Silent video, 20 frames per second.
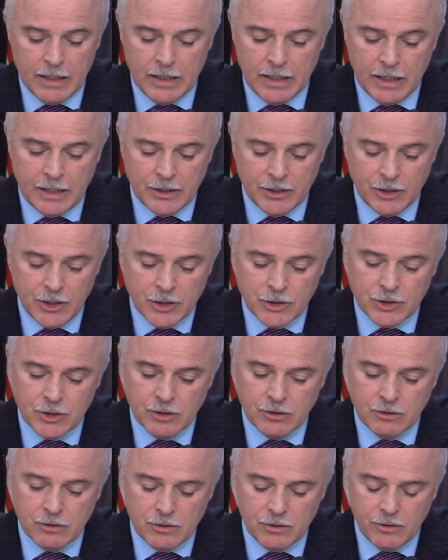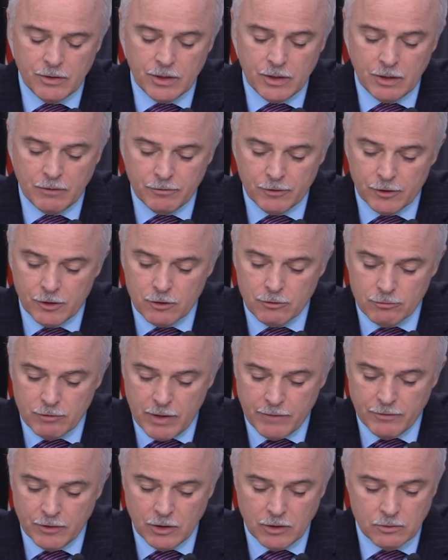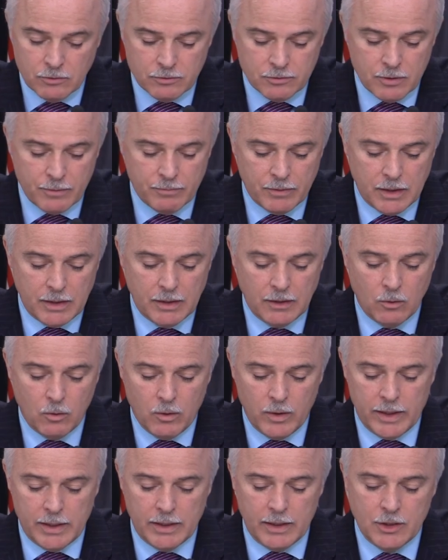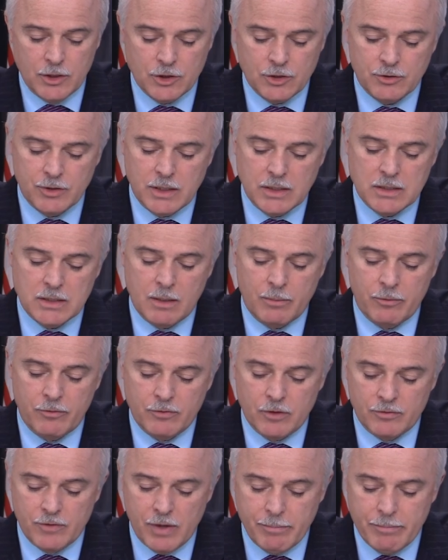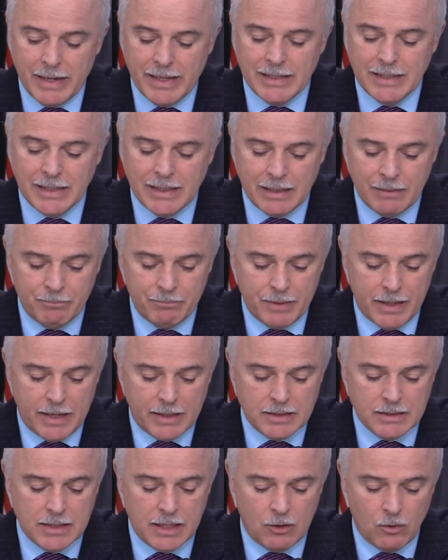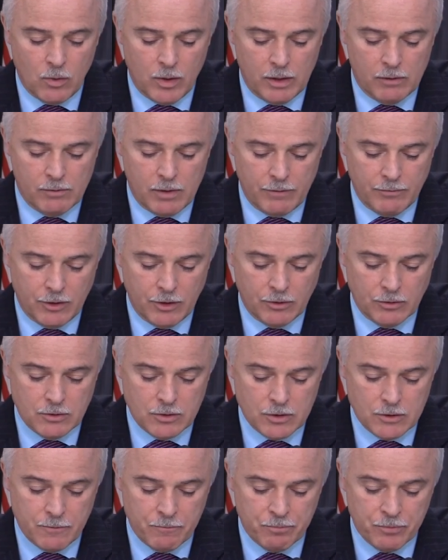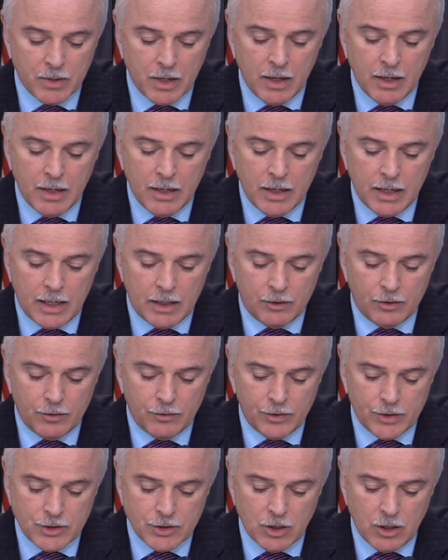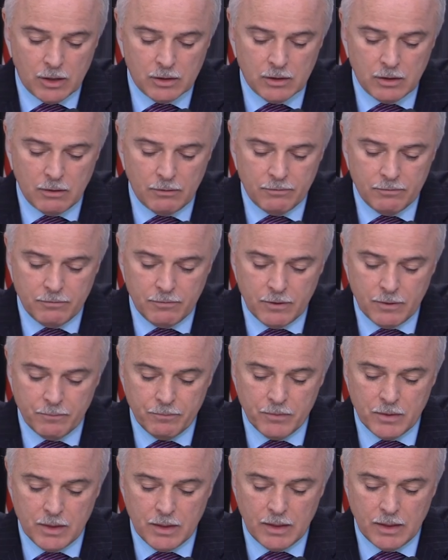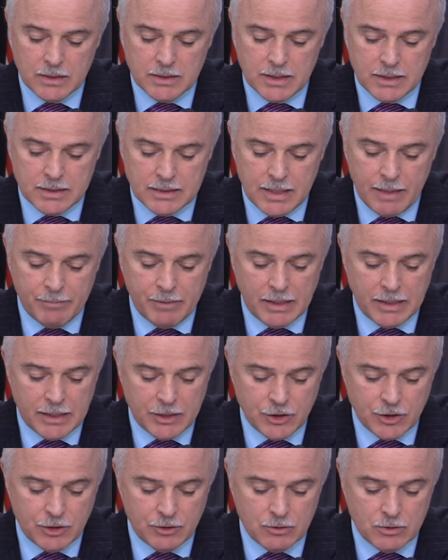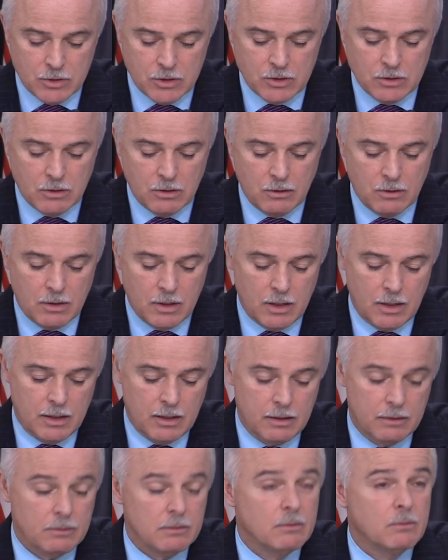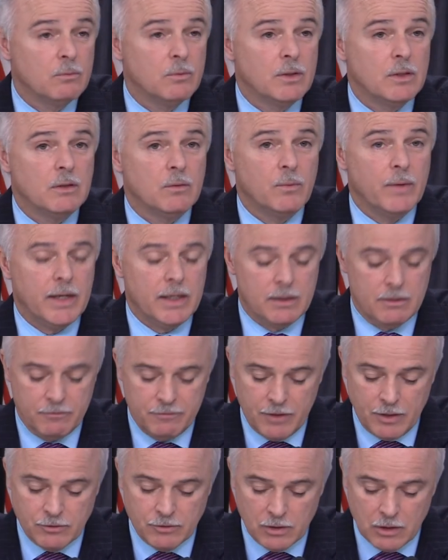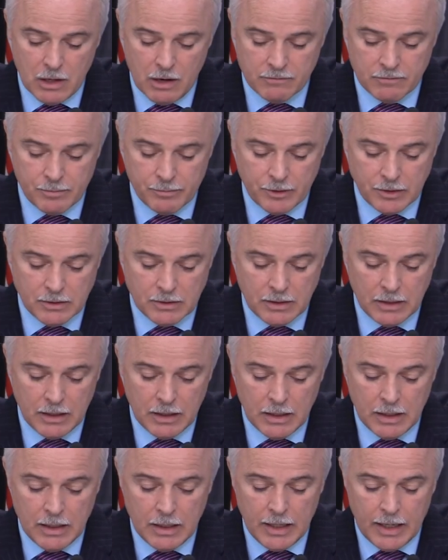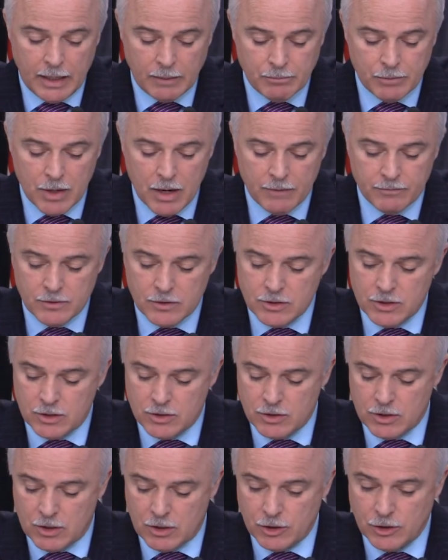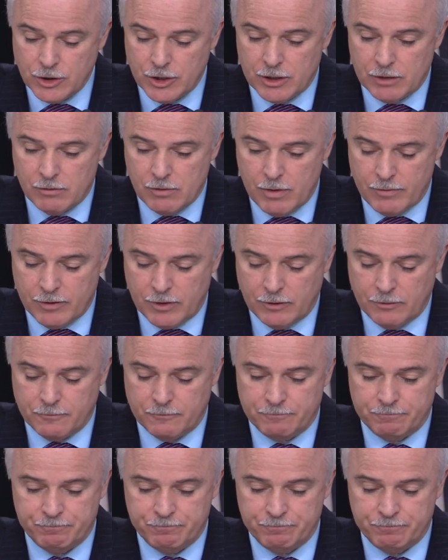In addition to the deferred revenue from the oil industry, some of the remaining impacts on oil revenues are a result of the systemic issues with the way the federal government and provinces share revenue.